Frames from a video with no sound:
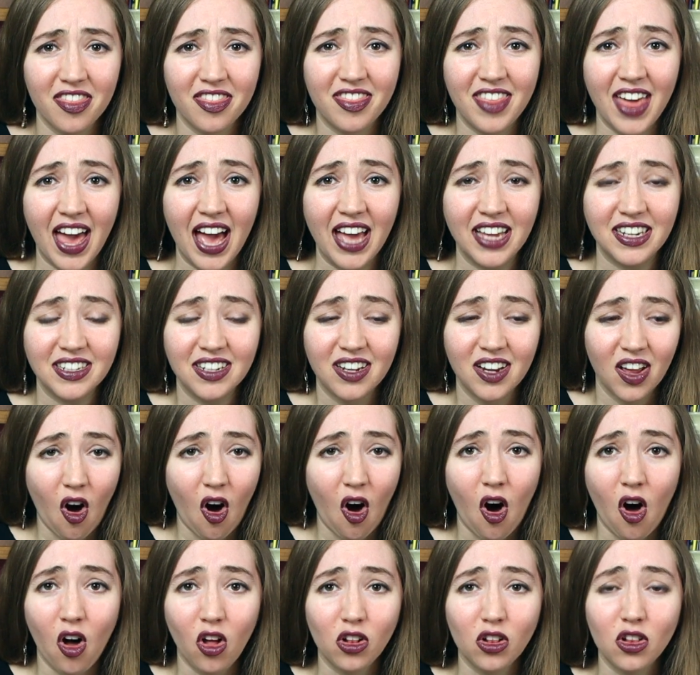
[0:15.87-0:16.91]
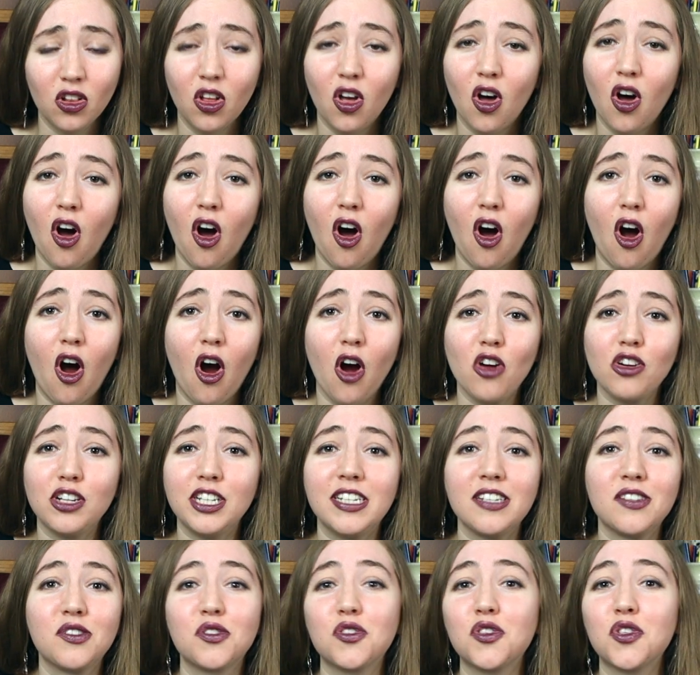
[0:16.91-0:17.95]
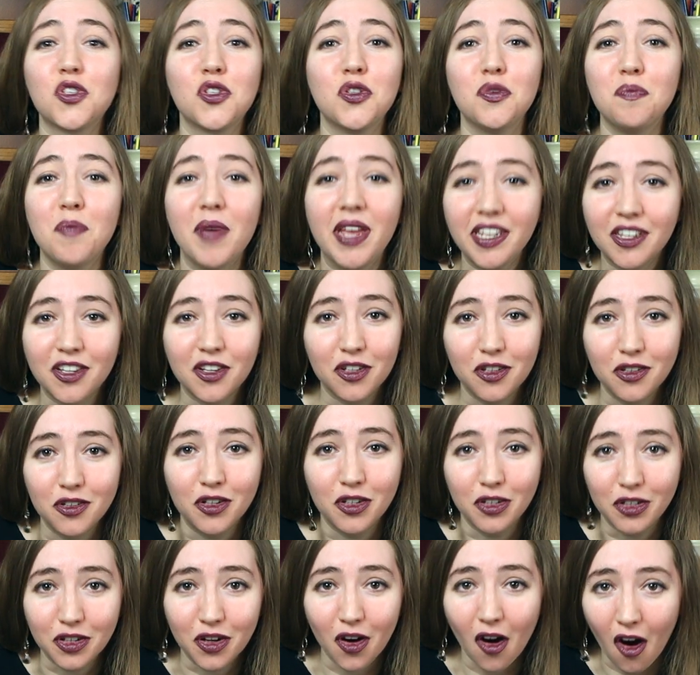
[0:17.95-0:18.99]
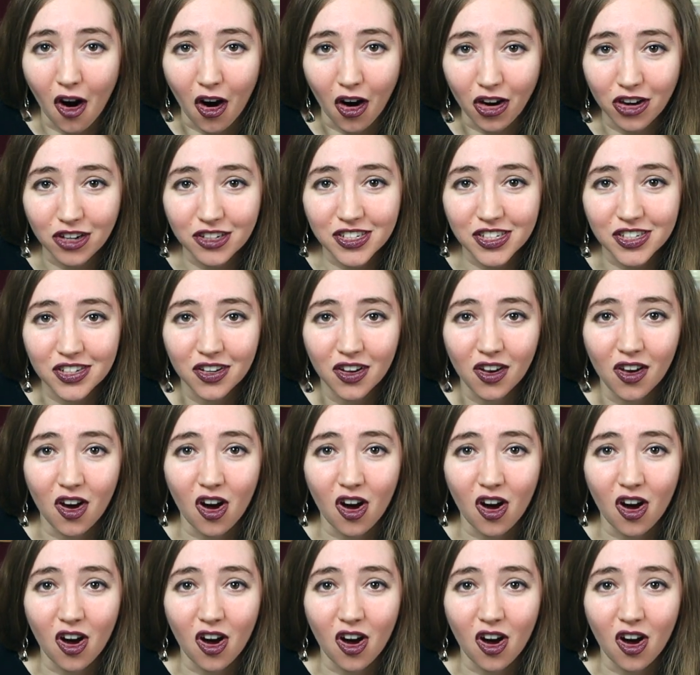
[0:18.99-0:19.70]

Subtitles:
that all artists who make good art